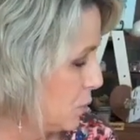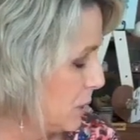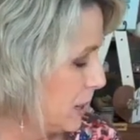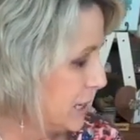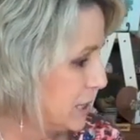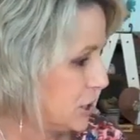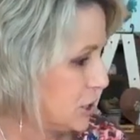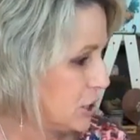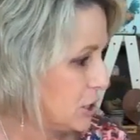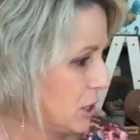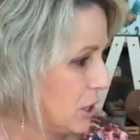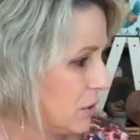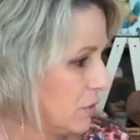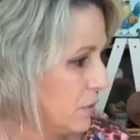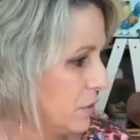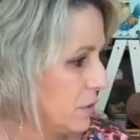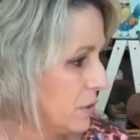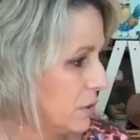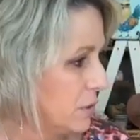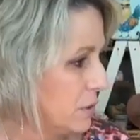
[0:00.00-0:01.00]
reached
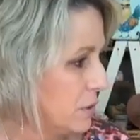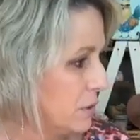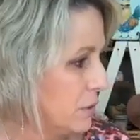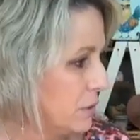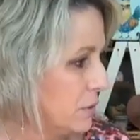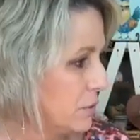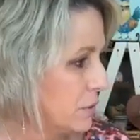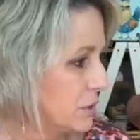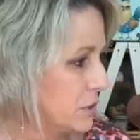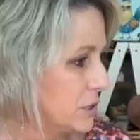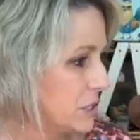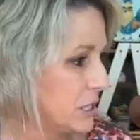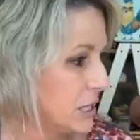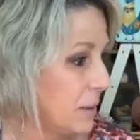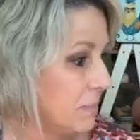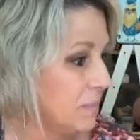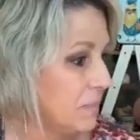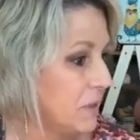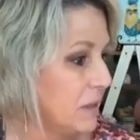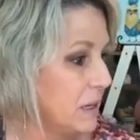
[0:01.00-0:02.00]
over for
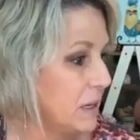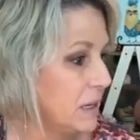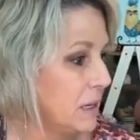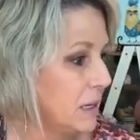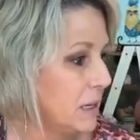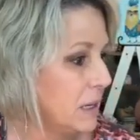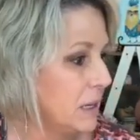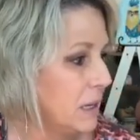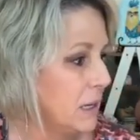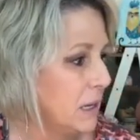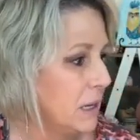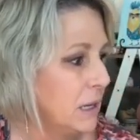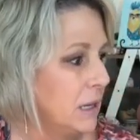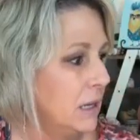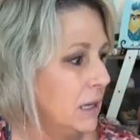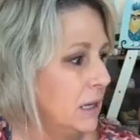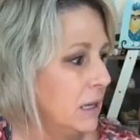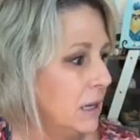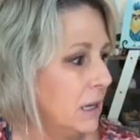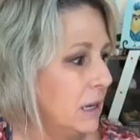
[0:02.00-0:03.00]
something
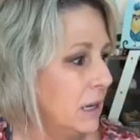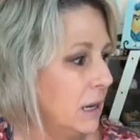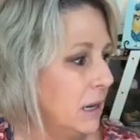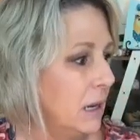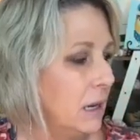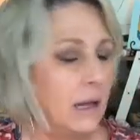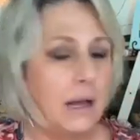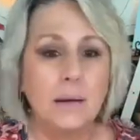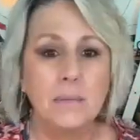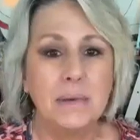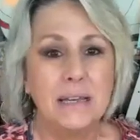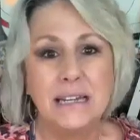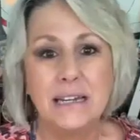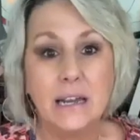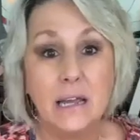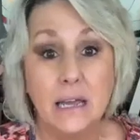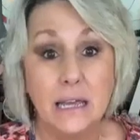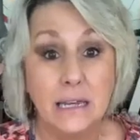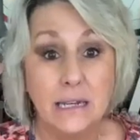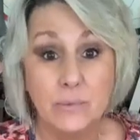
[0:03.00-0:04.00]
I
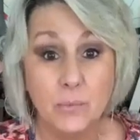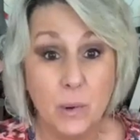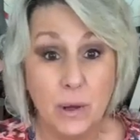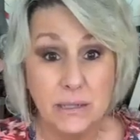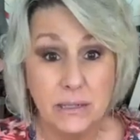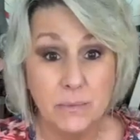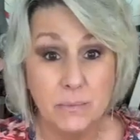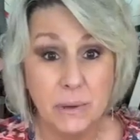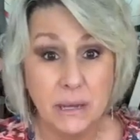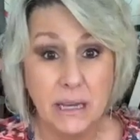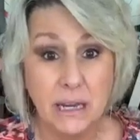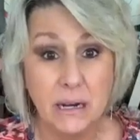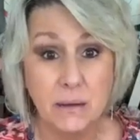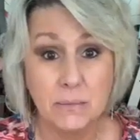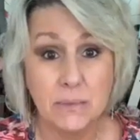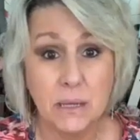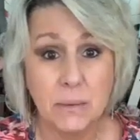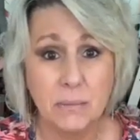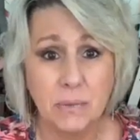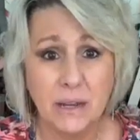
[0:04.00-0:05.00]
mean, he wasn't picking
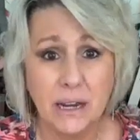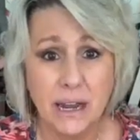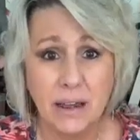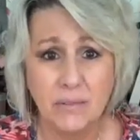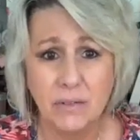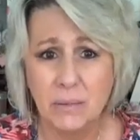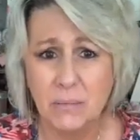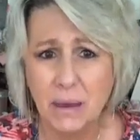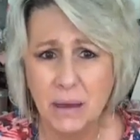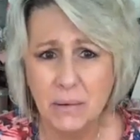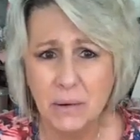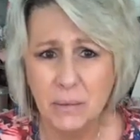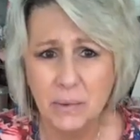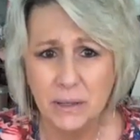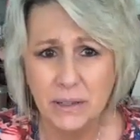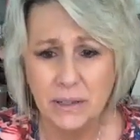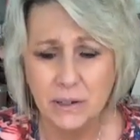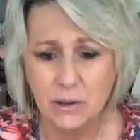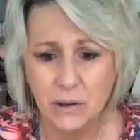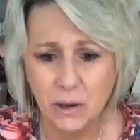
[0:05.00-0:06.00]
up something heavy. Maybe
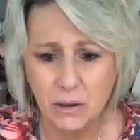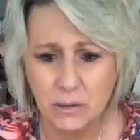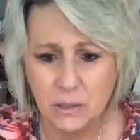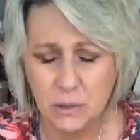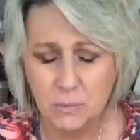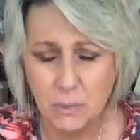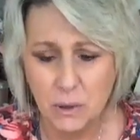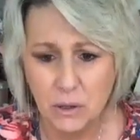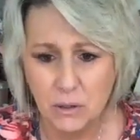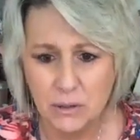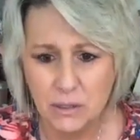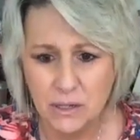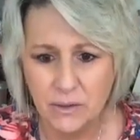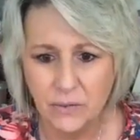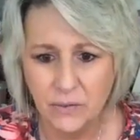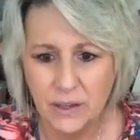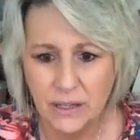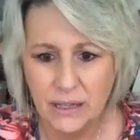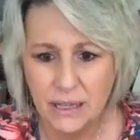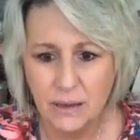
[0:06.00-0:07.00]
one of the dog's bowls
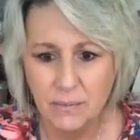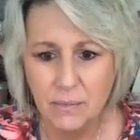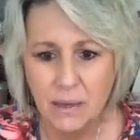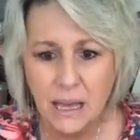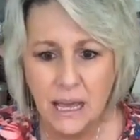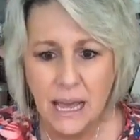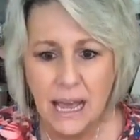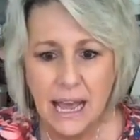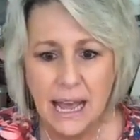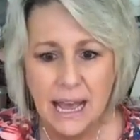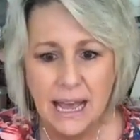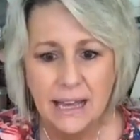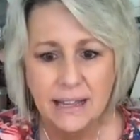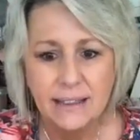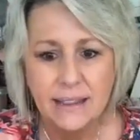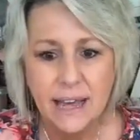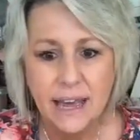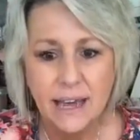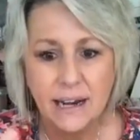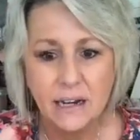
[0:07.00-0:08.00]
to feed them.
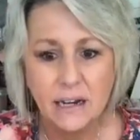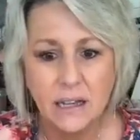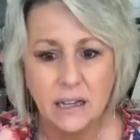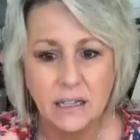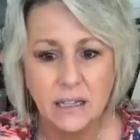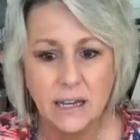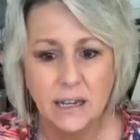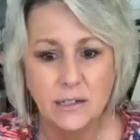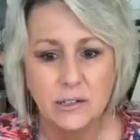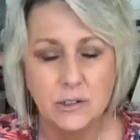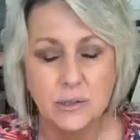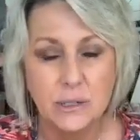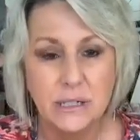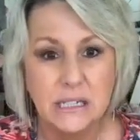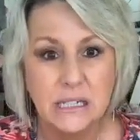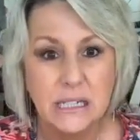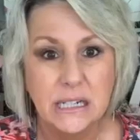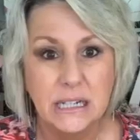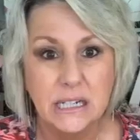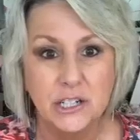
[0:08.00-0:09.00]
And that
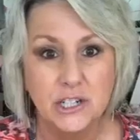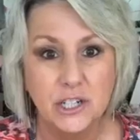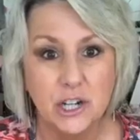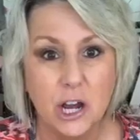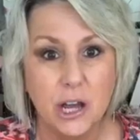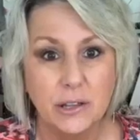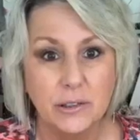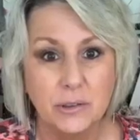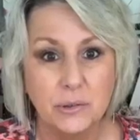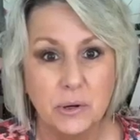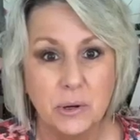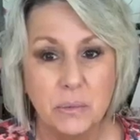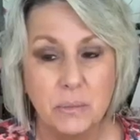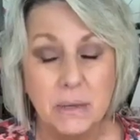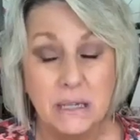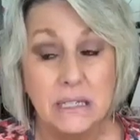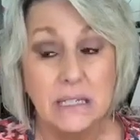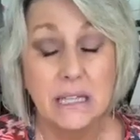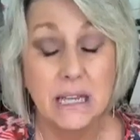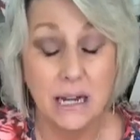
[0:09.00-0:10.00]
electricity shot through
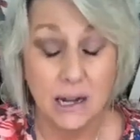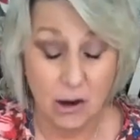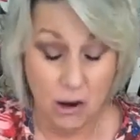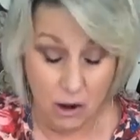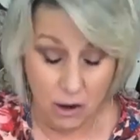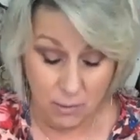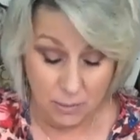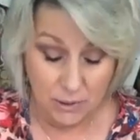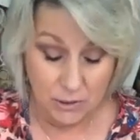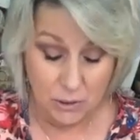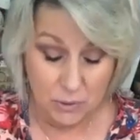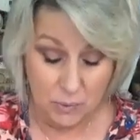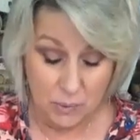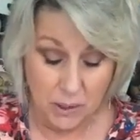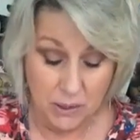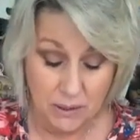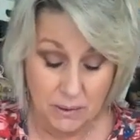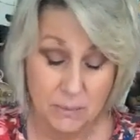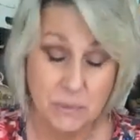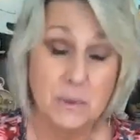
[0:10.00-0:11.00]
him. He said it almost
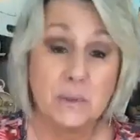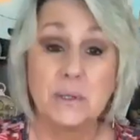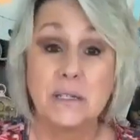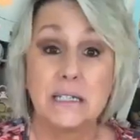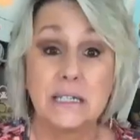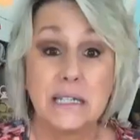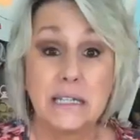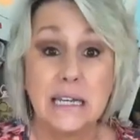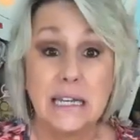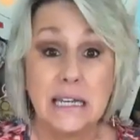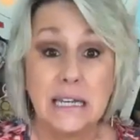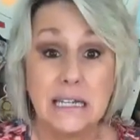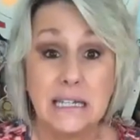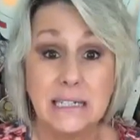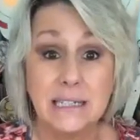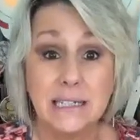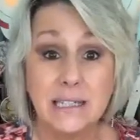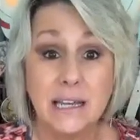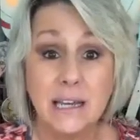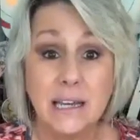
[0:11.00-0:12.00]
brought him to his
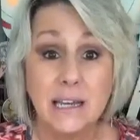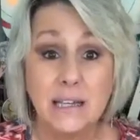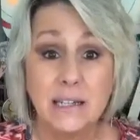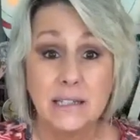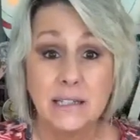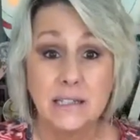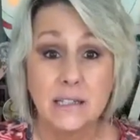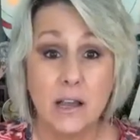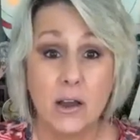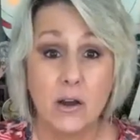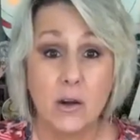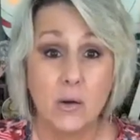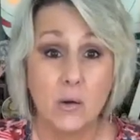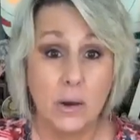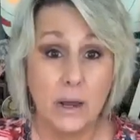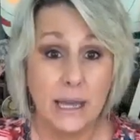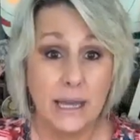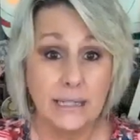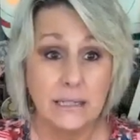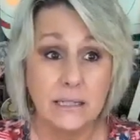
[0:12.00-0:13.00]
knees.
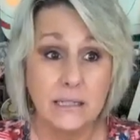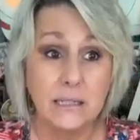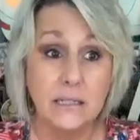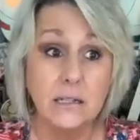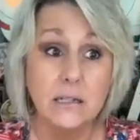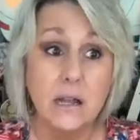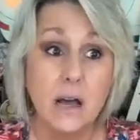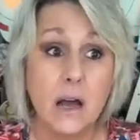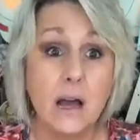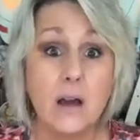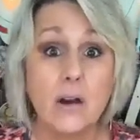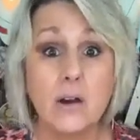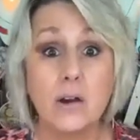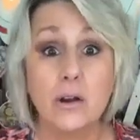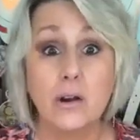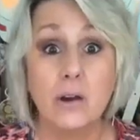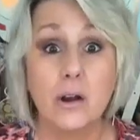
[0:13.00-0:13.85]
So it's not